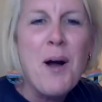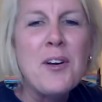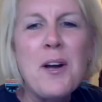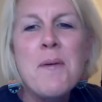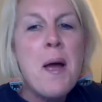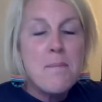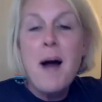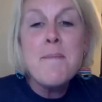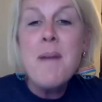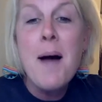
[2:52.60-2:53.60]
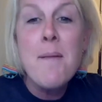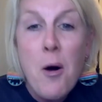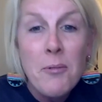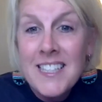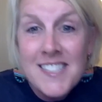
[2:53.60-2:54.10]
welcome. My mom
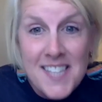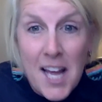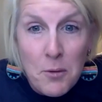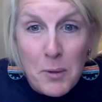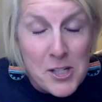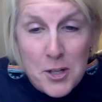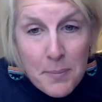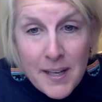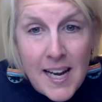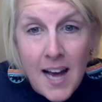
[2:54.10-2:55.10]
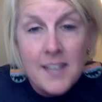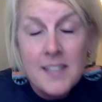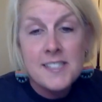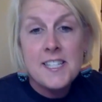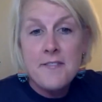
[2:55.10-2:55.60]
always said we should be on
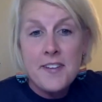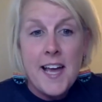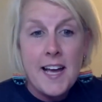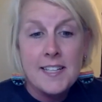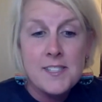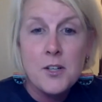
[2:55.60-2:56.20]
CVS